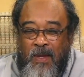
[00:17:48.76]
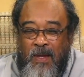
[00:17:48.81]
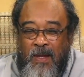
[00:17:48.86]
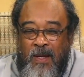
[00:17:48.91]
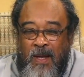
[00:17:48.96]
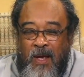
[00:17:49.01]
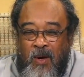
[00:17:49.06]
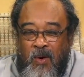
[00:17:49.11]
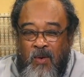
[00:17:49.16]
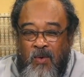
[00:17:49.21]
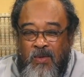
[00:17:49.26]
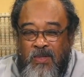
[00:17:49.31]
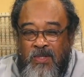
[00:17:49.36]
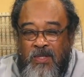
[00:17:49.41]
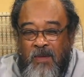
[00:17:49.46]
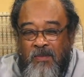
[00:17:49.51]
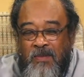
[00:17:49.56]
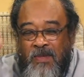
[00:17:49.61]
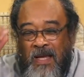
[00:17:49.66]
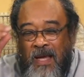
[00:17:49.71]
Now,
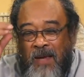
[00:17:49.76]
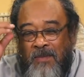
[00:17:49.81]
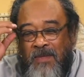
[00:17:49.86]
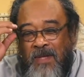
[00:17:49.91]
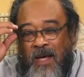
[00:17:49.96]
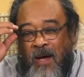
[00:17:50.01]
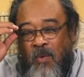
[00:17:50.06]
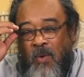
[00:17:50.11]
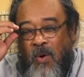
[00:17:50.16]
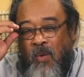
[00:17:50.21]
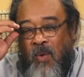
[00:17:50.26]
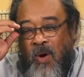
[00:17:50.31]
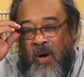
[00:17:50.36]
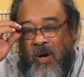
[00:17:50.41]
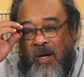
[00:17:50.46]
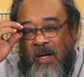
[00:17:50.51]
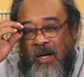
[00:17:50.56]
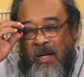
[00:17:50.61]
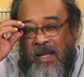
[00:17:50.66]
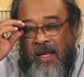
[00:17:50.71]
sometimes our
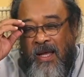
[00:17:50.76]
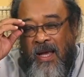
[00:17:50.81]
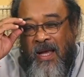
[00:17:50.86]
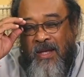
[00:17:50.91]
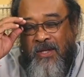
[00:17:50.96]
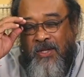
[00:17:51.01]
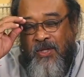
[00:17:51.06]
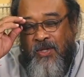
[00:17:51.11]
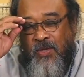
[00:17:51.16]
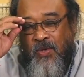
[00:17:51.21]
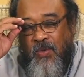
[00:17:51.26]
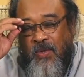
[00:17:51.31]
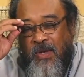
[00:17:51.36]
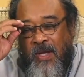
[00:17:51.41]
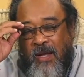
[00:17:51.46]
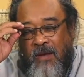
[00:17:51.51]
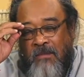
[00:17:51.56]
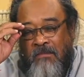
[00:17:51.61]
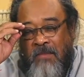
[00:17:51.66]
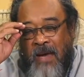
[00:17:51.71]
worldly attitude
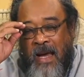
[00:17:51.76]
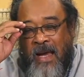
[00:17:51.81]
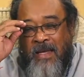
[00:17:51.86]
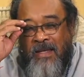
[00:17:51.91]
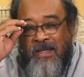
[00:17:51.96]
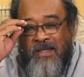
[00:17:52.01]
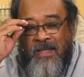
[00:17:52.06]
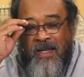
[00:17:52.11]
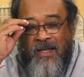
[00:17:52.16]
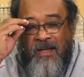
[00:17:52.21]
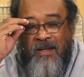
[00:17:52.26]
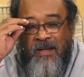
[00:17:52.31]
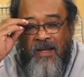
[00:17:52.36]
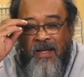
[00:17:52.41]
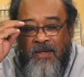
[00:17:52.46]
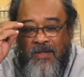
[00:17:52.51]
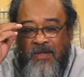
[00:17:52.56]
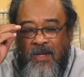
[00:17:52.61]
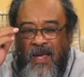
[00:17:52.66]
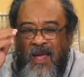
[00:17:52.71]
and mindset
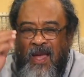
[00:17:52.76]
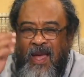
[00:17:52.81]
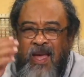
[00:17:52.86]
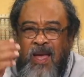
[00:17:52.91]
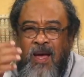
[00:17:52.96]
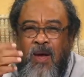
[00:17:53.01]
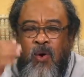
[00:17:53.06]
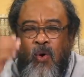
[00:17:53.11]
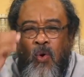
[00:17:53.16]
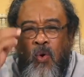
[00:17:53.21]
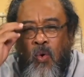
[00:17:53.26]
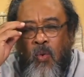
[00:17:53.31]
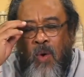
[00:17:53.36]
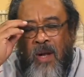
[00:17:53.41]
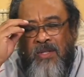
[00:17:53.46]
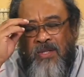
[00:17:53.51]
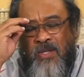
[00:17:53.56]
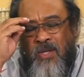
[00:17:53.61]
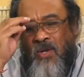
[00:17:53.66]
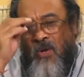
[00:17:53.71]
things, who
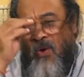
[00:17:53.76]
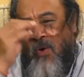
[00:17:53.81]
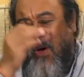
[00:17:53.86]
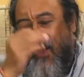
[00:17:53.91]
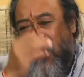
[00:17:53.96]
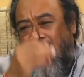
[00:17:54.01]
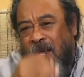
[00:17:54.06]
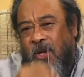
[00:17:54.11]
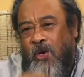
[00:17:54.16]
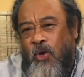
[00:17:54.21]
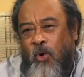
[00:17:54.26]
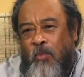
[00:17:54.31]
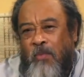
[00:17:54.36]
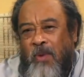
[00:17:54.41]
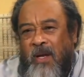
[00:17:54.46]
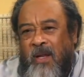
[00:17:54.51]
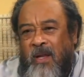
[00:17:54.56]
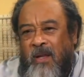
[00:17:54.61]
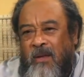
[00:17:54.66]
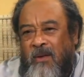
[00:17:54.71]
wants to know a
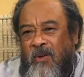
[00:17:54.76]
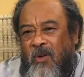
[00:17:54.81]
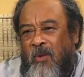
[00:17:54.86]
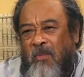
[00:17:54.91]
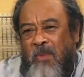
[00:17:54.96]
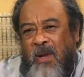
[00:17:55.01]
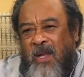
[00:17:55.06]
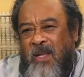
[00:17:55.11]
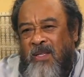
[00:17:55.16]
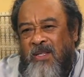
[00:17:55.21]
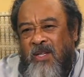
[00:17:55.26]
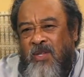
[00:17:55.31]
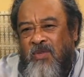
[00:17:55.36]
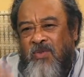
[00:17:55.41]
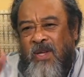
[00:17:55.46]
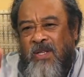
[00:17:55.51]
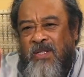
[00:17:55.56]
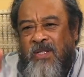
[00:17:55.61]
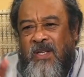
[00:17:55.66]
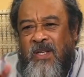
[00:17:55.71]
nobody? No one is
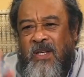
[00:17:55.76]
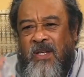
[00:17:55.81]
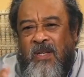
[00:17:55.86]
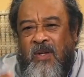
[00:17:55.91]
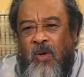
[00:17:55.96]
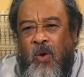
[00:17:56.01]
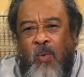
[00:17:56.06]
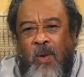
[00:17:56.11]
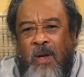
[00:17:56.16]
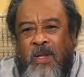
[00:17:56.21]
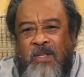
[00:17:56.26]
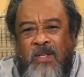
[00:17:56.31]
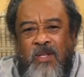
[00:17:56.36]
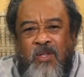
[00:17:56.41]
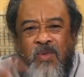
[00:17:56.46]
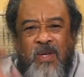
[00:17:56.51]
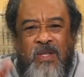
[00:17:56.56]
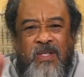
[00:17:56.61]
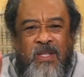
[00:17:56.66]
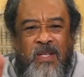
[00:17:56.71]
interested in
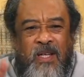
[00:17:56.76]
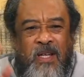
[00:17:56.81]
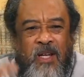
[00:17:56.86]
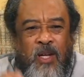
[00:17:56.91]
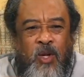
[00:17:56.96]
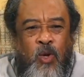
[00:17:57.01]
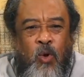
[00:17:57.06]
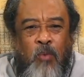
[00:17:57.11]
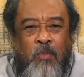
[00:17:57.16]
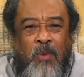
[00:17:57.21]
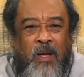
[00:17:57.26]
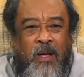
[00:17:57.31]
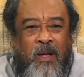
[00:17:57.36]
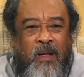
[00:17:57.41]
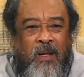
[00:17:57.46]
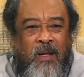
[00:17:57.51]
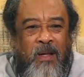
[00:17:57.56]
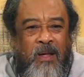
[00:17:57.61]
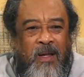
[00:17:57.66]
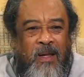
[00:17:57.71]
a
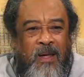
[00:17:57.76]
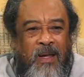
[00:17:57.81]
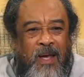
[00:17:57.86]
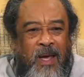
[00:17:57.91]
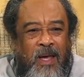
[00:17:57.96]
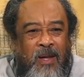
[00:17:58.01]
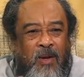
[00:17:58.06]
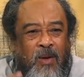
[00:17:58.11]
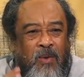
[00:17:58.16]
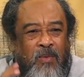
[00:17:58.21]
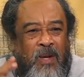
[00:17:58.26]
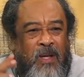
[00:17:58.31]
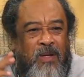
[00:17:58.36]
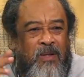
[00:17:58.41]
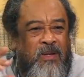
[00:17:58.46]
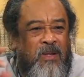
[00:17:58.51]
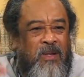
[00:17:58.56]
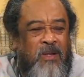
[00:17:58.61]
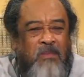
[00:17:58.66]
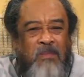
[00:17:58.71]
nobody. I don't
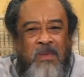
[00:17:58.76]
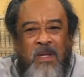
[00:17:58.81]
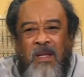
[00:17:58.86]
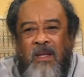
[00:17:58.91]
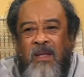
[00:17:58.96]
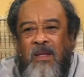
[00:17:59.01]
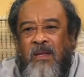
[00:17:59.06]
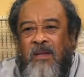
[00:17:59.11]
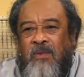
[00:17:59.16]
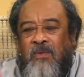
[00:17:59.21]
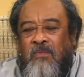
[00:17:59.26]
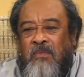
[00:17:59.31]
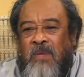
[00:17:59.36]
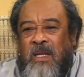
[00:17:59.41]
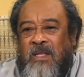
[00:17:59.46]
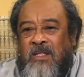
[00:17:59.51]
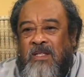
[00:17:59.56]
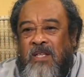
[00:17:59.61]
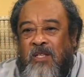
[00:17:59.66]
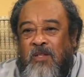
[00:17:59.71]
want to
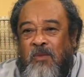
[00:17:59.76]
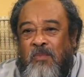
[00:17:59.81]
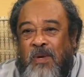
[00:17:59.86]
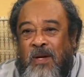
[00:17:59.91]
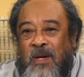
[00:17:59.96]
meet such a